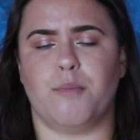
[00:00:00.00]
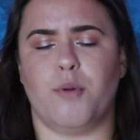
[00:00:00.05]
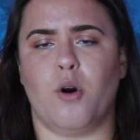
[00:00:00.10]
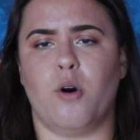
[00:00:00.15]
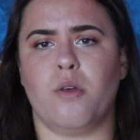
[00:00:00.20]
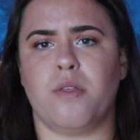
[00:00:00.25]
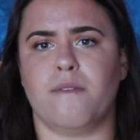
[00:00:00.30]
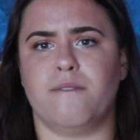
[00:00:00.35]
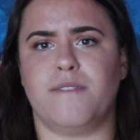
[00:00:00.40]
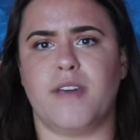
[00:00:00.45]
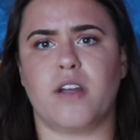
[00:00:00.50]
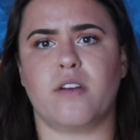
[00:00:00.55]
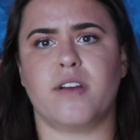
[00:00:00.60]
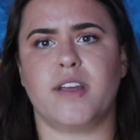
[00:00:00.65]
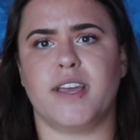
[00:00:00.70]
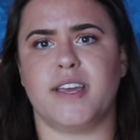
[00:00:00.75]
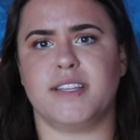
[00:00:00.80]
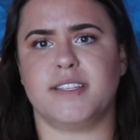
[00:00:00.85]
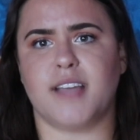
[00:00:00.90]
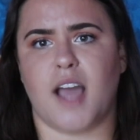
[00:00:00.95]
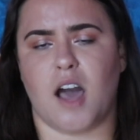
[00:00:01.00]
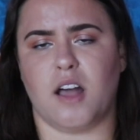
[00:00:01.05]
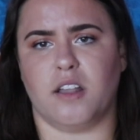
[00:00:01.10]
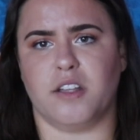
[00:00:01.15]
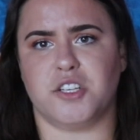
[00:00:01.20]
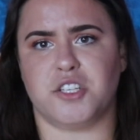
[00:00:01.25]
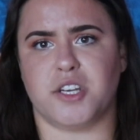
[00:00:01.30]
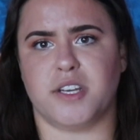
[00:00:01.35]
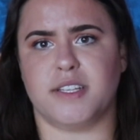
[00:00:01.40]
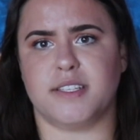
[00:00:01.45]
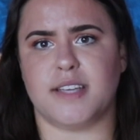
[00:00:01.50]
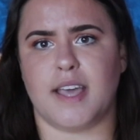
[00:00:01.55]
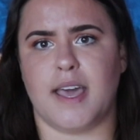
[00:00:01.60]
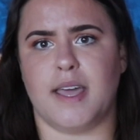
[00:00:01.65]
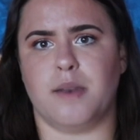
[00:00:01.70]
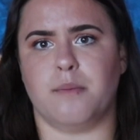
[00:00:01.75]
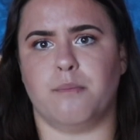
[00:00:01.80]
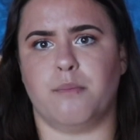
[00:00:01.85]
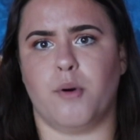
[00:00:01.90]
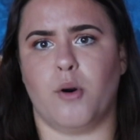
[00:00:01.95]
both very intelligent
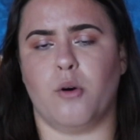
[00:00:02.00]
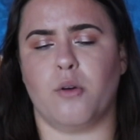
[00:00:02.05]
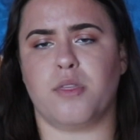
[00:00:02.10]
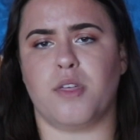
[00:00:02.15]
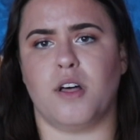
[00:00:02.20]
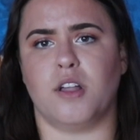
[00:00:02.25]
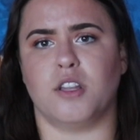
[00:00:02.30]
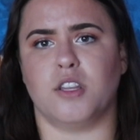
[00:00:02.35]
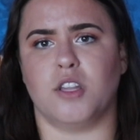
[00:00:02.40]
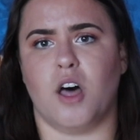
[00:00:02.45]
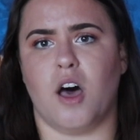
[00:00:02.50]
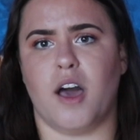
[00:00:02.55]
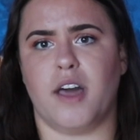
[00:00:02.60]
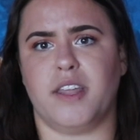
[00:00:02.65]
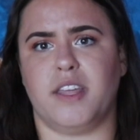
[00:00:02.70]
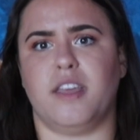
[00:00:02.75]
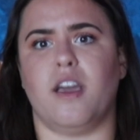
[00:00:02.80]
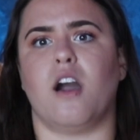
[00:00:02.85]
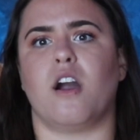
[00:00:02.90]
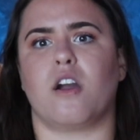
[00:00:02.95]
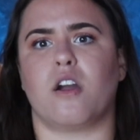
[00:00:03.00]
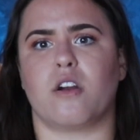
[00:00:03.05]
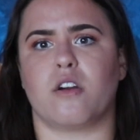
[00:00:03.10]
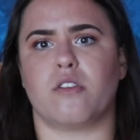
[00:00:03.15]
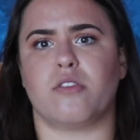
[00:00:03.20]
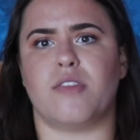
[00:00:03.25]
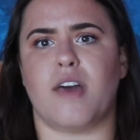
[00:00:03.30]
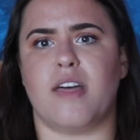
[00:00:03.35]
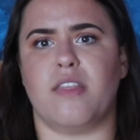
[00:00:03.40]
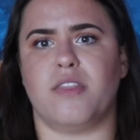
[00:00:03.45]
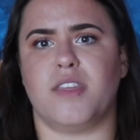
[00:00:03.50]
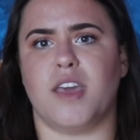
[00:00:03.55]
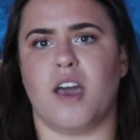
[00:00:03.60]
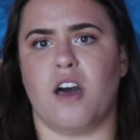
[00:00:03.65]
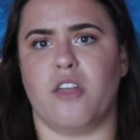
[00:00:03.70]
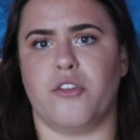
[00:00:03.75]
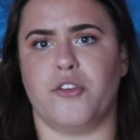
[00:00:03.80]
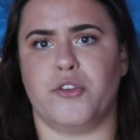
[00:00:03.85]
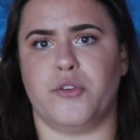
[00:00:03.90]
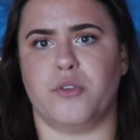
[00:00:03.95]
and both a lot younger than the
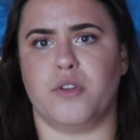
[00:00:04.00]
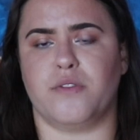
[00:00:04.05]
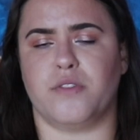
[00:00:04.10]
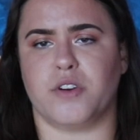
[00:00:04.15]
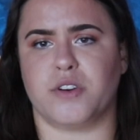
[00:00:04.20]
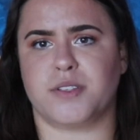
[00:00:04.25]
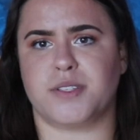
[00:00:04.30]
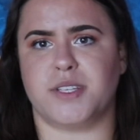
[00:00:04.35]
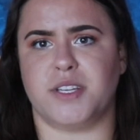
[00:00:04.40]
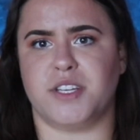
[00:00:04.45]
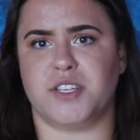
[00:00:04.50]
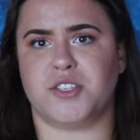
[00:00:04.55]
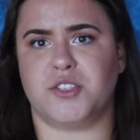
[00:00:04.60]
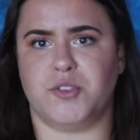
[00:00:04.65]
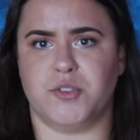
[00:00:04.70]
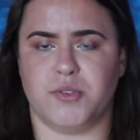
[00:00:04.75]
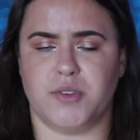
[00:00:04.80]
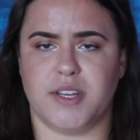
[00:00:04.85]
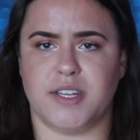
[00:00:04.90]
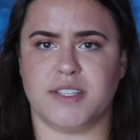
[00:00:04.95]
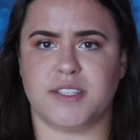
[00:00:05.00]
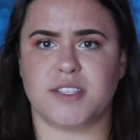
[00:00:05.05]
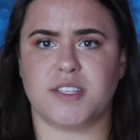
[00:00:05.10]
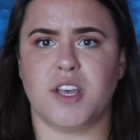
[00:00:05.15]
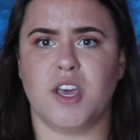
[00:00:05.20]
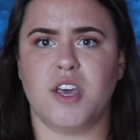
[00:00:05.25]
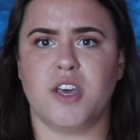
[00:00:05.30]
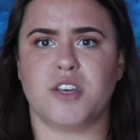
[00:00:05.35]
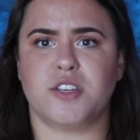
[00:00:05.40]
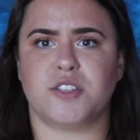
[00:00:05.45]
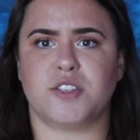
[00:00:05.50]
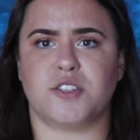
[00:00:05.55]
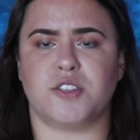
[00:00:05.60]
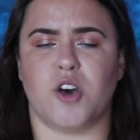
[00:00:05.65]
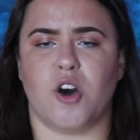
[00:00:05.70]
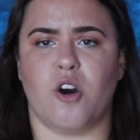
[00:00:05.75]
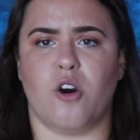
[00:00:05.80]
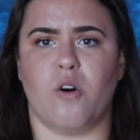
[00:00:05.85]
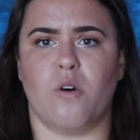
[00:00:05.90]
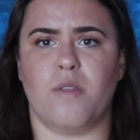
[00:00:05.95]
other university students,
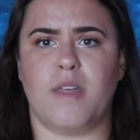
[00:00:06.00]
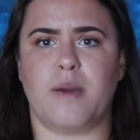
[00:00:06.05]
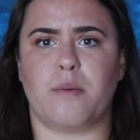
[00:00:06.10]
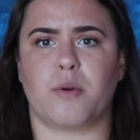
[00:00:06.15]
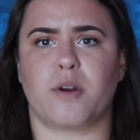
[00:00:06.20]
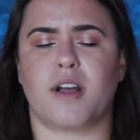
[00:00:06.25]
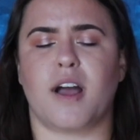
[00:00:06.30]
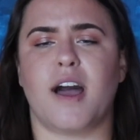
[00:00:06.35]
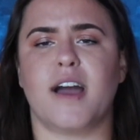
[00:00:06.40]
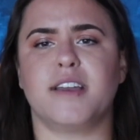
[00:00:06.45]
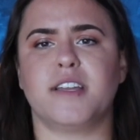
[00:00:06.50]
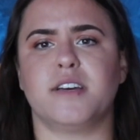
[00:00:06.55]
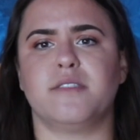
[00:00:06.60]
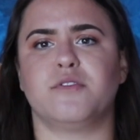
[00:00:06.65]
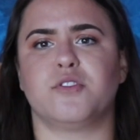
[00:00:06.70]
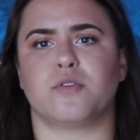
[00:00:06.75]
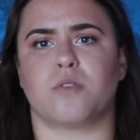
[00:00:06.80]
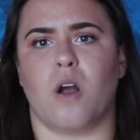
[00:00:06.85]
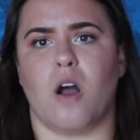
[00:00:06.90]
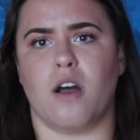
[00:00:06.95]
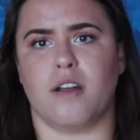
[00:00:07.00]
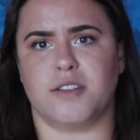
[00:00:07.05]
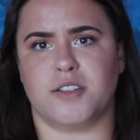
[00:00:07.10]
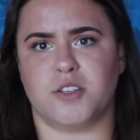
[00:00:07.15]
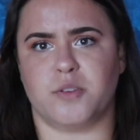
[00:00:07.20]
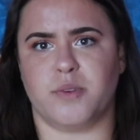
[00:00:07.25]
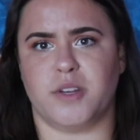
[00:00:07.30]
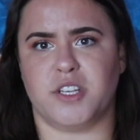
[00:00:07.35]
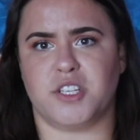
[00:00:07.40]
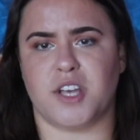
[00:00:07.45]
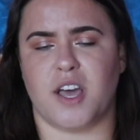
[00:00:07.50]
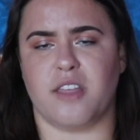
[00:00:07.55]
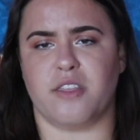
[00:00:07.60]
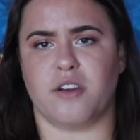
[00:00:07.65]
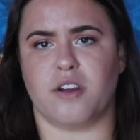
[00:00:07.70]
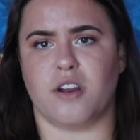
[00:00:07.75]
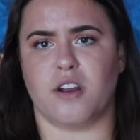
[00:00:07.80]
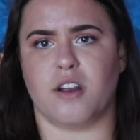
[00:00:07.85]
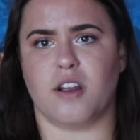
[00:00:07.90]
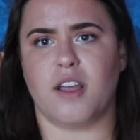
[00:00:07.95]
so they were kind of drawn to each
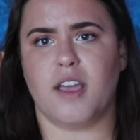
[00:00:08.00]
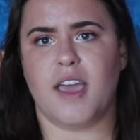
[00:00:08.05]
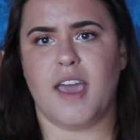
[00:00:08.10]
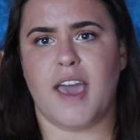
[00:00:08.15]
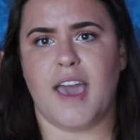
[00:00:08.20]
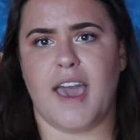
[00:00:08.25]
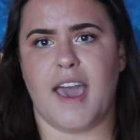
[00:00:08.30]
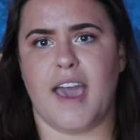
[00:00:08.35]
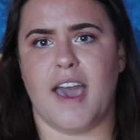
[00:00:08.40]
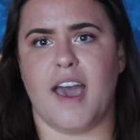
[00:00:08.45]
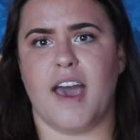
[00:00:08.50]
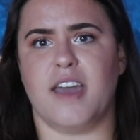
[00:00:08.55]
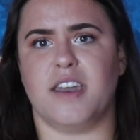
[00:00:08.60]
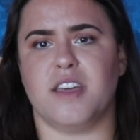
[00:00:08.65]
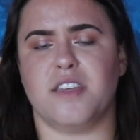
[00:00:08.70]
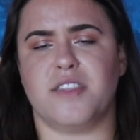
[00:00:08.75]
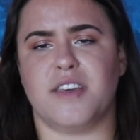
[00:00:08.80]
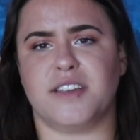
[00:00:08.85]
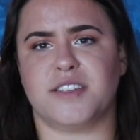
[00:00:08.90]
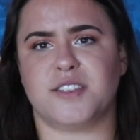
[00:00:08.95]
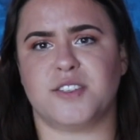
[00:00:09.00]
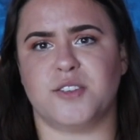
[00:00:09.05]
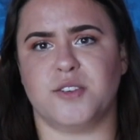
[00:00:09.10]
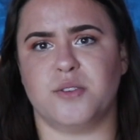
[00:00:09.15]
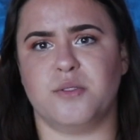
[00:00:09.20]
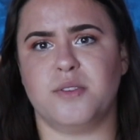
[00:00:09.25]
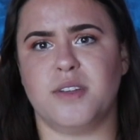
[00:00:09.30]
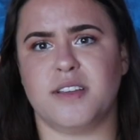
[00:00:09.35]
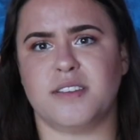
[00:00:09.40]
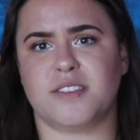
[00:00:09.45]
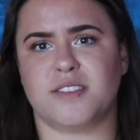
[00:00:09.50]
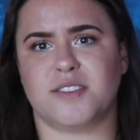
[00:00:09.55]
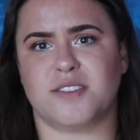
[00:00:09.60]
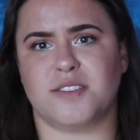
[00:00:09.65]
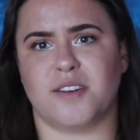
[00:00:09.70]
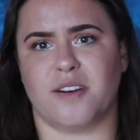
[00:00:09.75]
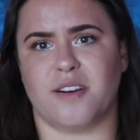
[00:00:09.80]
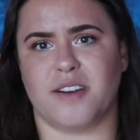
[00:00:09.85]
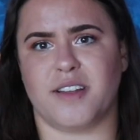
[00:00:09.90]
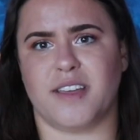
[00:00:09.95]
other, and they soon
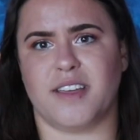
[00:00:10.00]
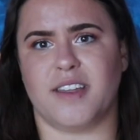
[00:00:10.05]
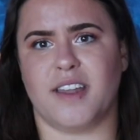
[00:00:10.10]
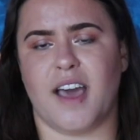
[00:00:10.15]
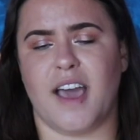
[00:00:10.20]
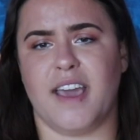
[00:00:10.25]
started